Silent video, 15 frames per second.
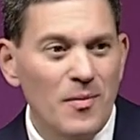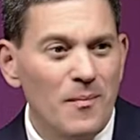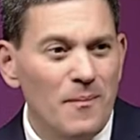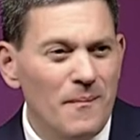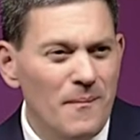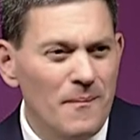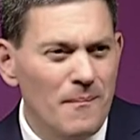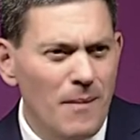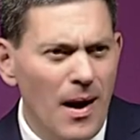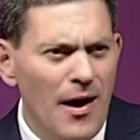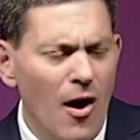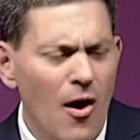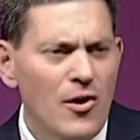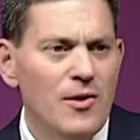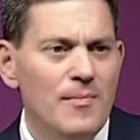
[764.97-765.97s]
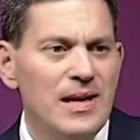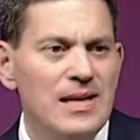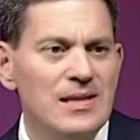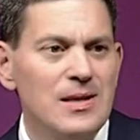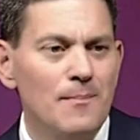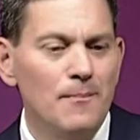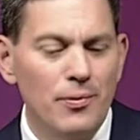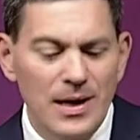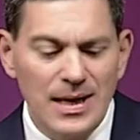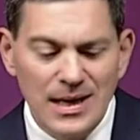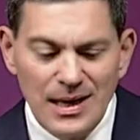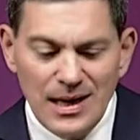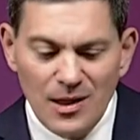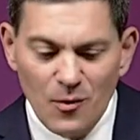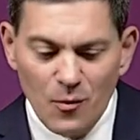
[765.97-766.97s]
But my argument is that
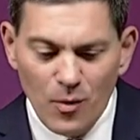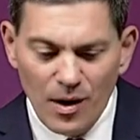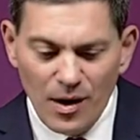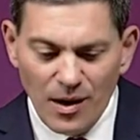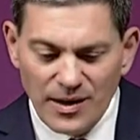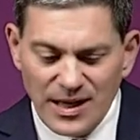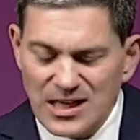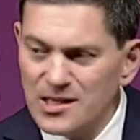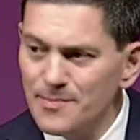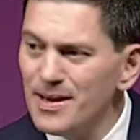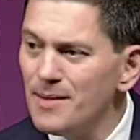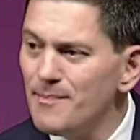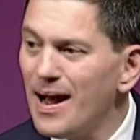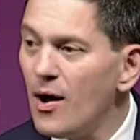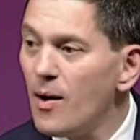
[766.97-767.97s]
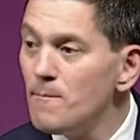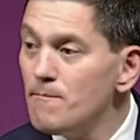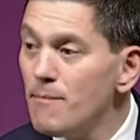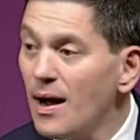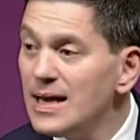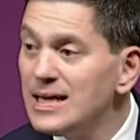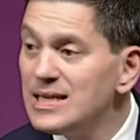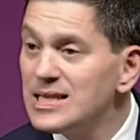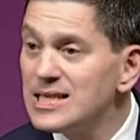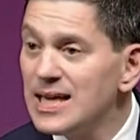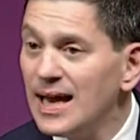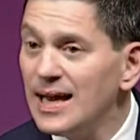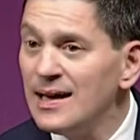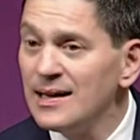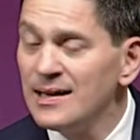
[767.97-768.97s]
Britain in the world has to be about a
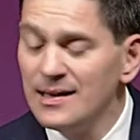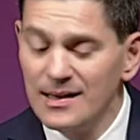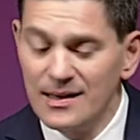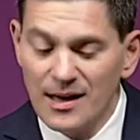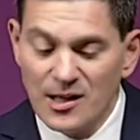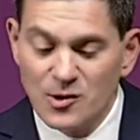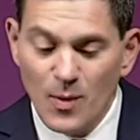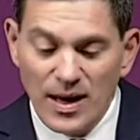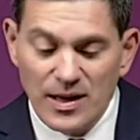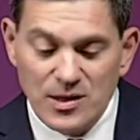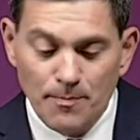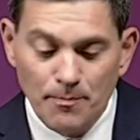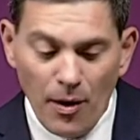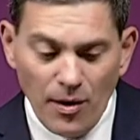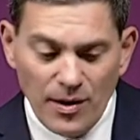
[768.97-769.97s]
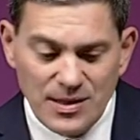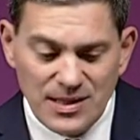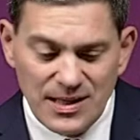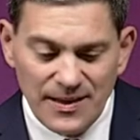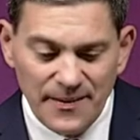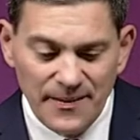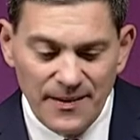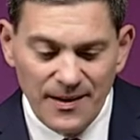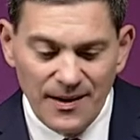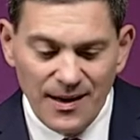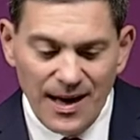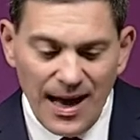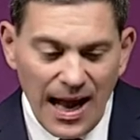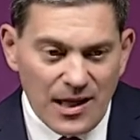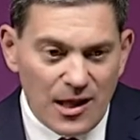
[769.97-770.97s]
mindset as well as a policy
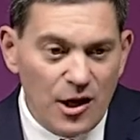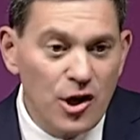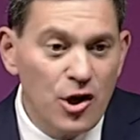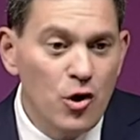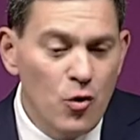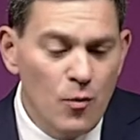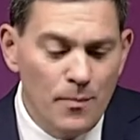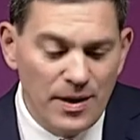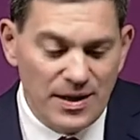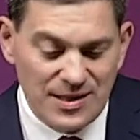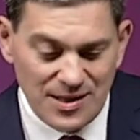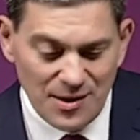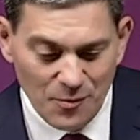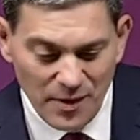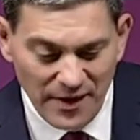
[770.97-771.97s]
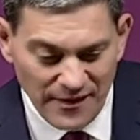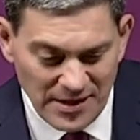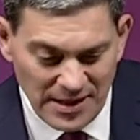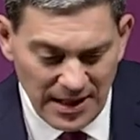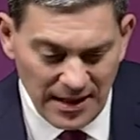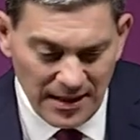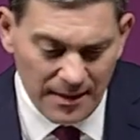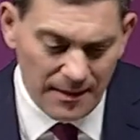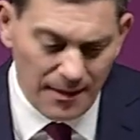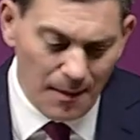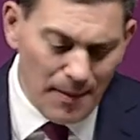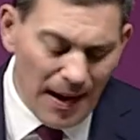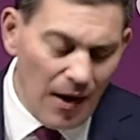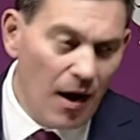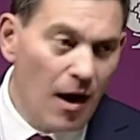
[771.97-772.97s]
and the hubris that we've seen
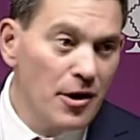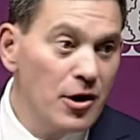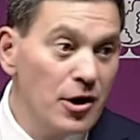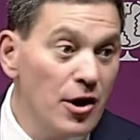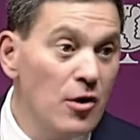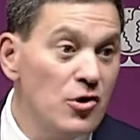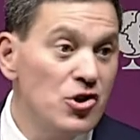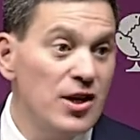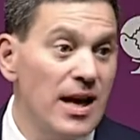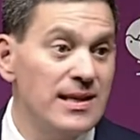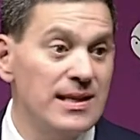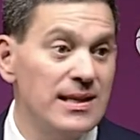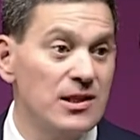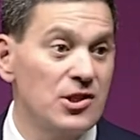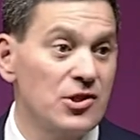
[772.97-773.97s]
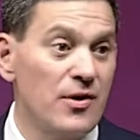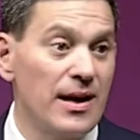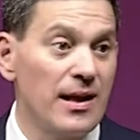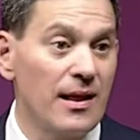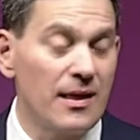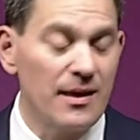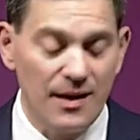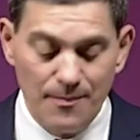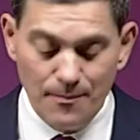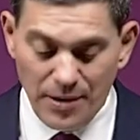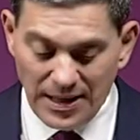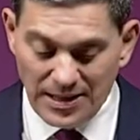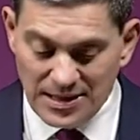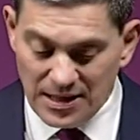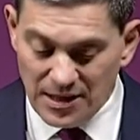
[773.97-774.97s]
about our negotiating strength in
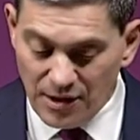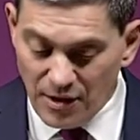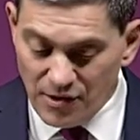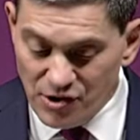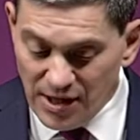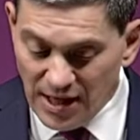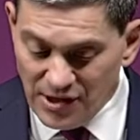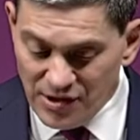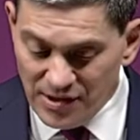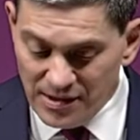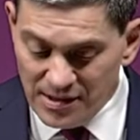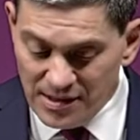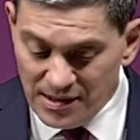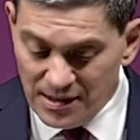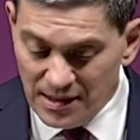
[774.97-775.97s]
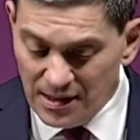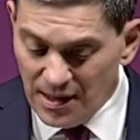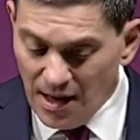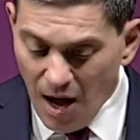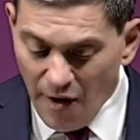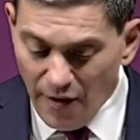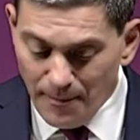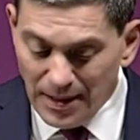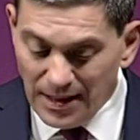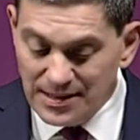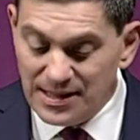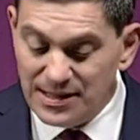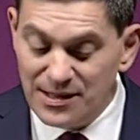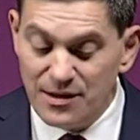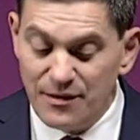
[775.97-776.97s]
Brexit negotiations, our
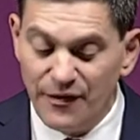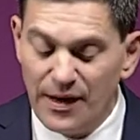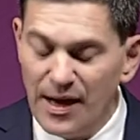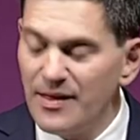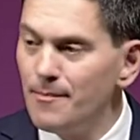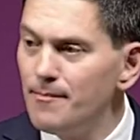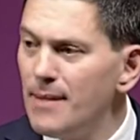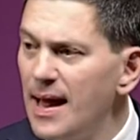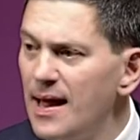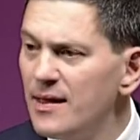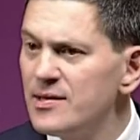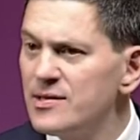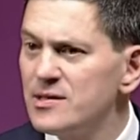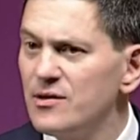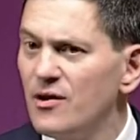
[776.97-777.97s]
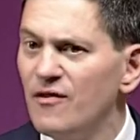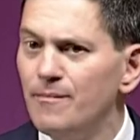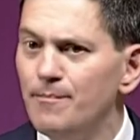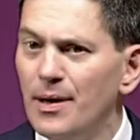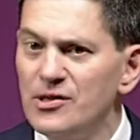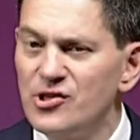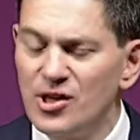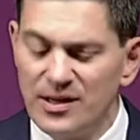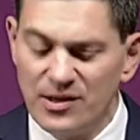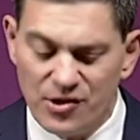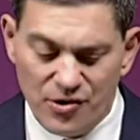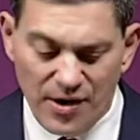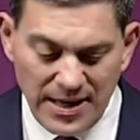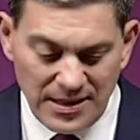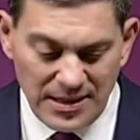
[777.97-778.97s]
ability to defy the maths of budget
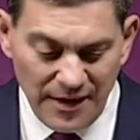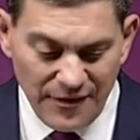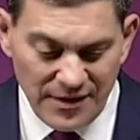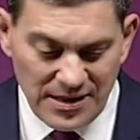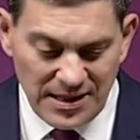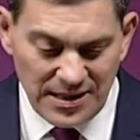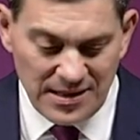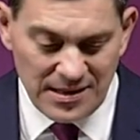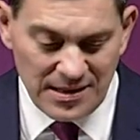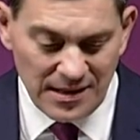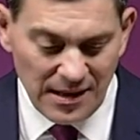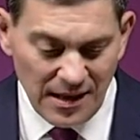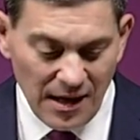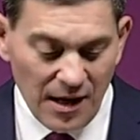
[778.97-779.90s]
and trade deficits,